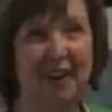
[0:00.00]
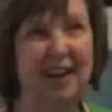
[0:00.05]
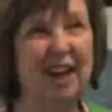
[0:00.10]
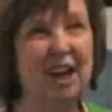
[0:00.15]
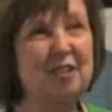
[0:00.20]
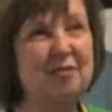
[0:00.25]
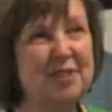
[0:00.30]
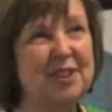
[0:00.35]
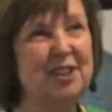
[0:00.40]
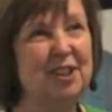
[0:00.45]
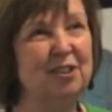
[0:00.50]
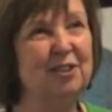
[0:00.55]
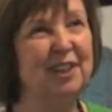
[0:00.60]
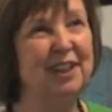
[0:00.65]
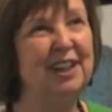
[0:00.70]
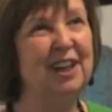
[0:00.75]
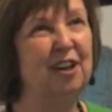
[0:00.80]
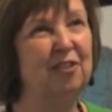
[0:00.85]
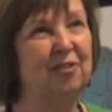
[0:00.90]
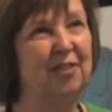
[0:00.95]
absolutely
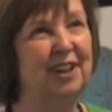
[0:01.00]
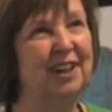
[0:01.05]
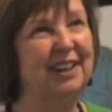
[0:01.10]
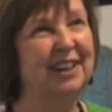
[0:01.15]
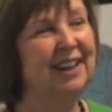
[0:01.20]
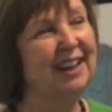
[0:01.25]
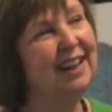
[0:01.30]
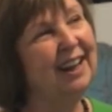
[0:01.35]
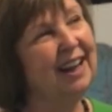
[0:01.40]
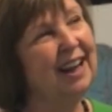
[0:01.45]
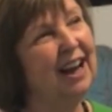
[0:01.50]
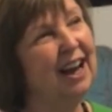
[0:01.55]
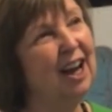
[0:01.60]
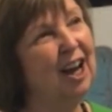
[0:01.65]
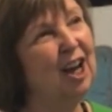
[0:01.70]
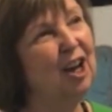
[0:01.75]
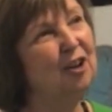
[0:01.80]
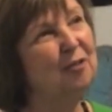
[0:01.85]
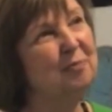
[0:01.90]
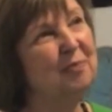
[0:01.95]
love it.
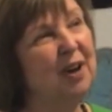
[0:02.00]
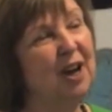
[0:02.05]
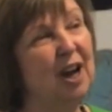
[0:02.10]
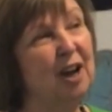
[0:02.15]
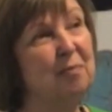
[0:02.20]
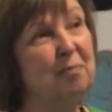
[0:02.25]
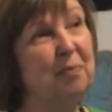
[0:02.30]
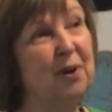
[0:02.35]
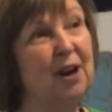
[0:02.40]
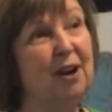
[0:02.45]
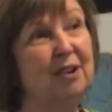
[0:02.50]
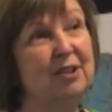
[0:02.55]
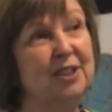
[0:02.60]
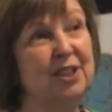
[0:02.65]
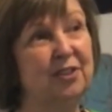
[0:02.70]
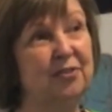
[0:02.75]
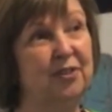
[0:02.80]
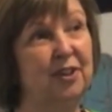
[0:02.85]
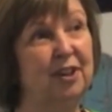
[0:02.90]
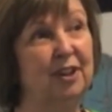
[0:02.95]
I'm part
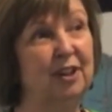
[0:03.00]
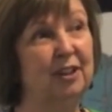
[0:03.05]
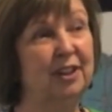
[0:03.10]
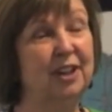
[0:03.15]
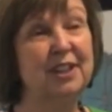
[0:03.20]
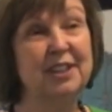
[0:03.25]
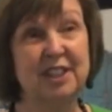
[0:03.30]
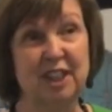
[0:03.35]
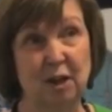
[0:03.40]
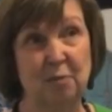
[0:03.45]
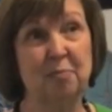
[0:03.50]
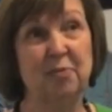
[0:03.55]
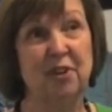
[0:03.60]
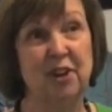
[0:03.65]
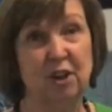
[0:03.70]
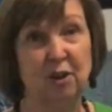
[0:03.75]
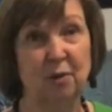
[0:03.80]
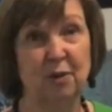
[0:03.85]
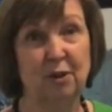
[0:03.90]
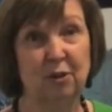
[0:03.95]
of a contemporary
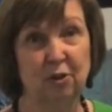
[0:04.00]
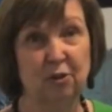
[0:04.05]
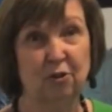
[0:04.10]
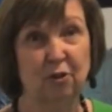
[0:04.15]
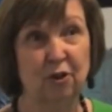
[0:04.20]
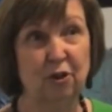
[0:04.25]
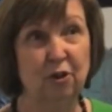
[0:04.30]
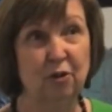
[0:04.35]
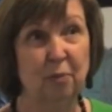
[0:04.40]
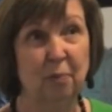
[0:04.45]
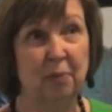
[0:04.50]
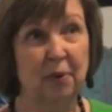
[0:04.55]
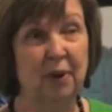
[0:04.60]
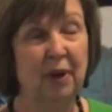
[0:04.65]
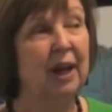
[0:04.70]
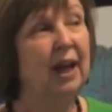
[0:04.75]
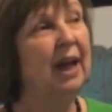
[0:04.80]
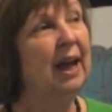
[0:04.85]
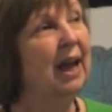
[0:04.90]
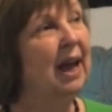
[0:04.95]
quilt group,
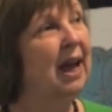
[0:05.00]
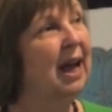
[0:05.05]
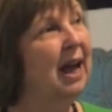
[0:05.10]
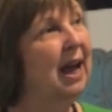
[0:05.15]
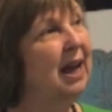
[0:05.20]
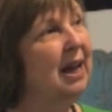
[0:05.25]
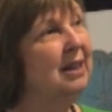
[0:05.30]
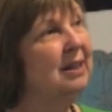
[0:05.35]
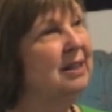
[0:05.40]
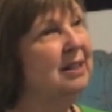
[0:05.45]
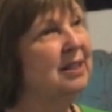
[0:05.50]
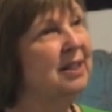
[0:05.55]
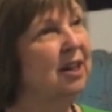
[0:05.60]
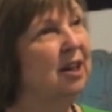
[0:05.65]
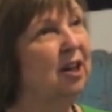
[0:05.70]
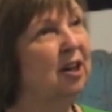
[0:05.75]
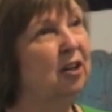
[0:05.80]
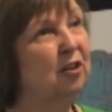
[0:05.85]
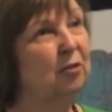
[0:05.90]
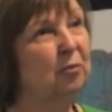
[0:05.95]
and
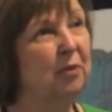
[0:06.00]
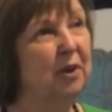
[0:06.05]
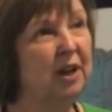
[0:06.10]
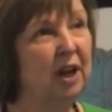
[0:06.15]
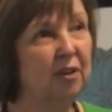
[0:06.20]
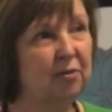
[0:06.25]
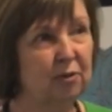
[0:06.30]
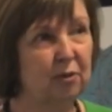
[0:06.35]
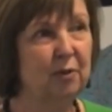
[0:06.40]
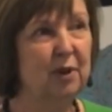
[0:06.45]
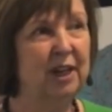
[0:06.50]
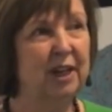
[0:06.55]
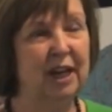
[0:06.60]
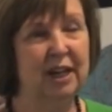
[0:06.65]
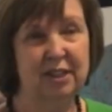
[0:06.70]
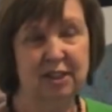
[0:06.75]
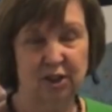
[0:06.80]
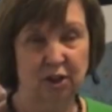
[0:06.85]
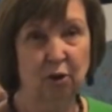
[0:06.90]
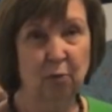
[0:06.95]
whenever we
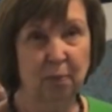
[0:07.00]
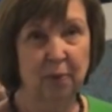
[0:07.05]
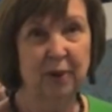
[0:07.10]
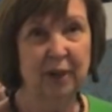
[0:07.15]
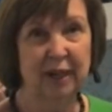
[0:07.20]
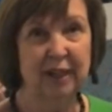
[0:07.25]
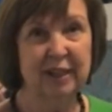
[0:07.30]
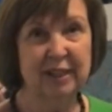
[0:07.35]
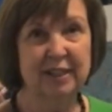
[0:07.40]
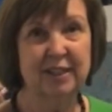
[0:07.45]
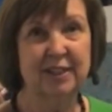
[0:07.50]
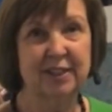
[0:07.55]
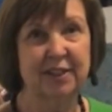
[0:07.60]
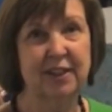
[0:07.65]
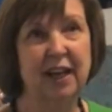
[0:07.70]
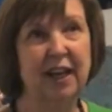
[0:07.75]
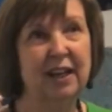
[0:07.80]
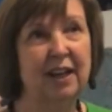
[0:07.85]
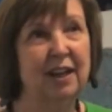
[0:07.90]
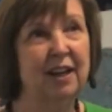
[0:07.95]
get topics
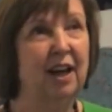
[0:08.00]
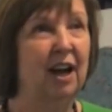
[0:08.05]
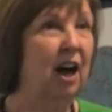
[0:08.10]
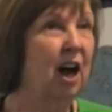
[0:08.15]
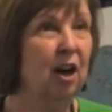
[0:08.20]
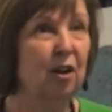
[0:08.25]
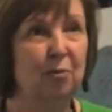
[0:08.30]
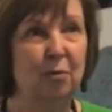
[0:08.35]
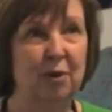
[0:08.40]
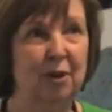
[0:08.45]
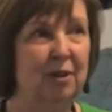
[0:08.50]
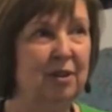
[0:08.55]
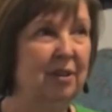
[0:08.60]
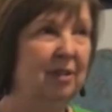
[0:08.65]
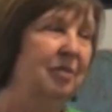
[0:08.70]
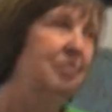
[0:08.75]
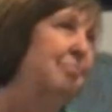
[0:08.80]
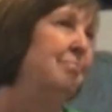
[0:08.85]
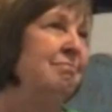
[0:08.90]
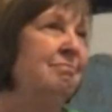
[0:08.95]
then I will
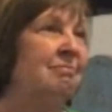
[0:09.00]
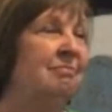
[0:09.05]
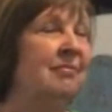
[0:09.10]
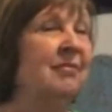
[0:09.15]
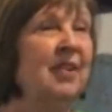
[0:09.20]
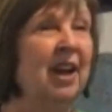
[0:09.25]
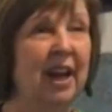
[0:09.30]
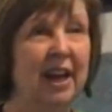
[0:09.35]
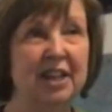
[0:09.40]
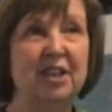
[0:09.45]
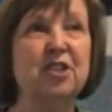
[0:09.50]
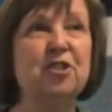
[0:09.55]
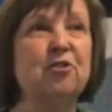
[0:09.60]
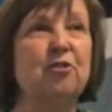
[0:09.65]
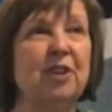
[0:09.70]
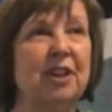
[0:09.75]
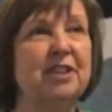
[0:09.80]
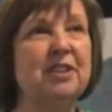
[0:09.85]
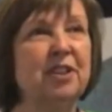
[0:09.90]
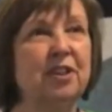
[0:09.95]
enter
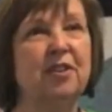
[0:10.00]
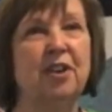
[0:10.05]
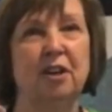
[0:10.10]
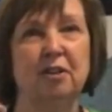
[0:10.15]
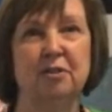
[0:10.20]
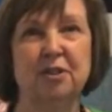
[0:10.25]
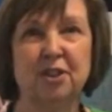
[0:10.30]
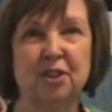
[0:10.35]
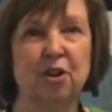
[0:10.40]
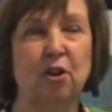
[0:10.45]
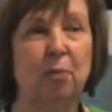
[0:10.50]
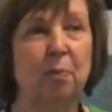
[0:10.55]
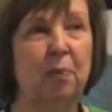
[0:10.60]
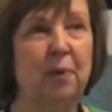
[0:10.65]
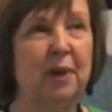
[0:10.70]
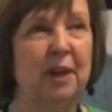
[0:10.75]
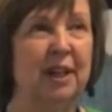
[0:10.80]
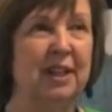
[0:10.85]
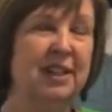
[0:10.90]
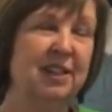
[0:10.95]
into those
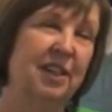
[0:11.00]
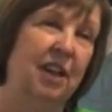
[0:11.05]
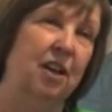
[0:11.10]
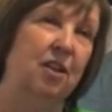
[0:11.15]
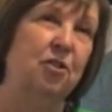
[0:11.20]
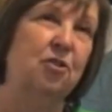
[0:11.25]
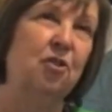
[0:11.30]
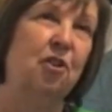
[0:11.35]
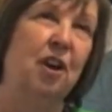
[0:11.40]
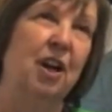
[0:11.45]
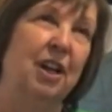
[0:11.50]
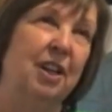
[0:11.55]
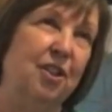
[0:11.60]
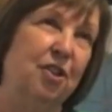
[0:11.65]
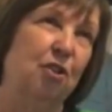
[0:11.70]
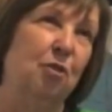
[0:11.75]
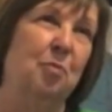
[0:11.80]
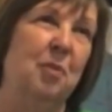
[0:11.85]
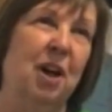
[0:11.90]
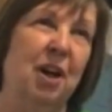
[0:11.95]
topics and try and
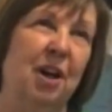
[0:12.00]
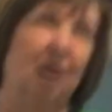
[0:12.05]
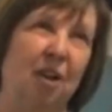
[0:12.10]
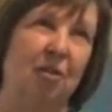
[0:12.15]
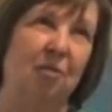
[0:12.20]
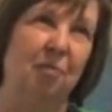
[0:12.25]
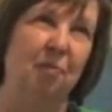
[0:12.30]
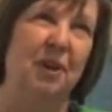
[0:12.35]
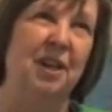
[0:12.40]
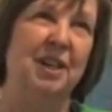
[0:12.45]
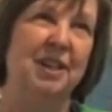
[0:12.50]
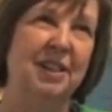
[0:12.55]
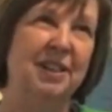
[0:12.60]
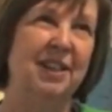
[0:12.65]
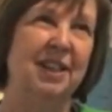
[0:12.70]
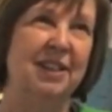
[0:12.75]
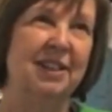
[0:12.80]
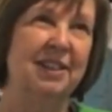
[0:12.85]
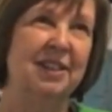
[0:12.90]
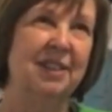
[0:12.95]
do my own
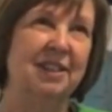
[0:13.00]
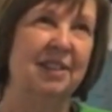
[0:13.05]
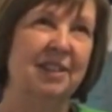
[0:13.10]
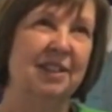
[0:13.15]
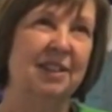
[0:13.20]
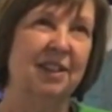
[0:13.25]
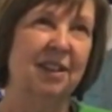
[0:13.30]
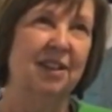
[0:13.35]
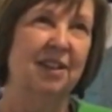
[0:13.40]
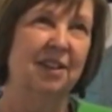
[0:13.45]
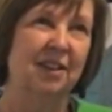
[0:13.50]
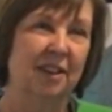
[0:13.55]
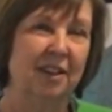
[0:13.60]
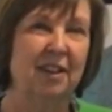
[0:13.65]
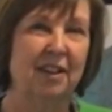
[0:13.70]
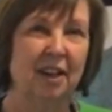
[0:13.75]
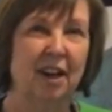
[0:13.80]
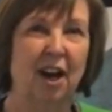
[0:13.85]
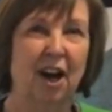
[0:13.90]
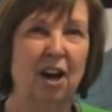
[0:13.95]
pieces that
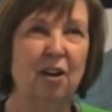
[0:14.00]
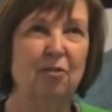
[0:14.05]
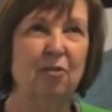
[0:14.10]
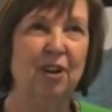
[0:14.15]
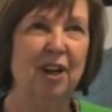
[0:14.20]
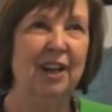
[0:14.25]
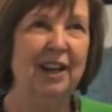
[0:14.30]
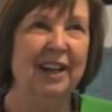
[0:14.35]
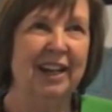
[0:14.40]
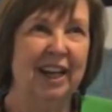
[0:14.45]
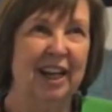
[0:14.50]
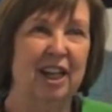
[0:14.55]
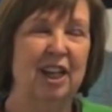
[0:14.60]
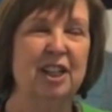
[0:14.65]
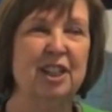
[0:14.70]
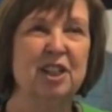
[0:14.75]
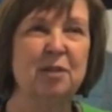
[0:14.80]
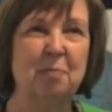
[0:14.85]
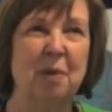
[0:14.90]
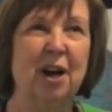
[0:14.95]
I really get
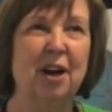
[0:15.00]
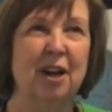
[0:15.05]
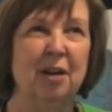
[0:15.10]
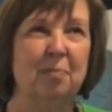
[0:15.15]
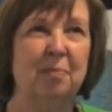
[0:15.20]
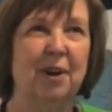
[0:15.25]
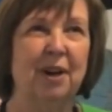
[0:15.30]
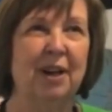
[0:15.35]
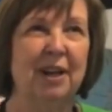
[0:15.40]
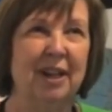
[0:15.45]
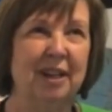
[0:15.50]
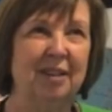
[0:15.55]
inspired by.